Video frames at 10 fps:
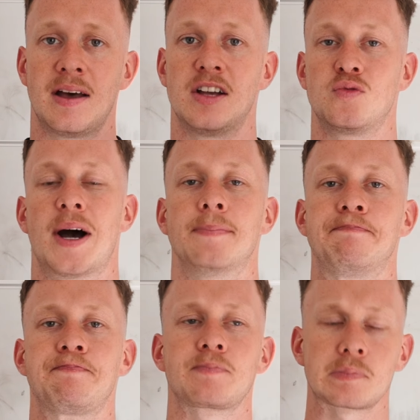as well.
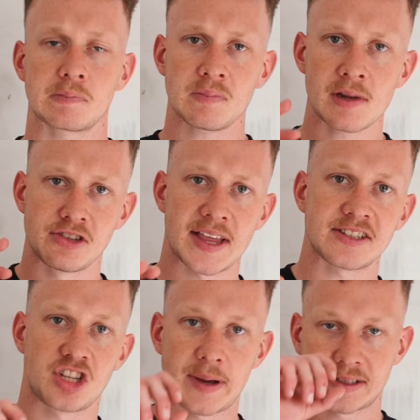So
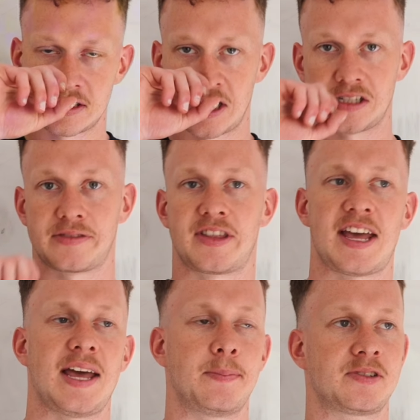that's 2 exercises for the
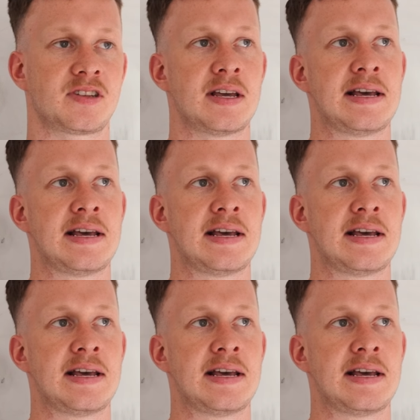hips,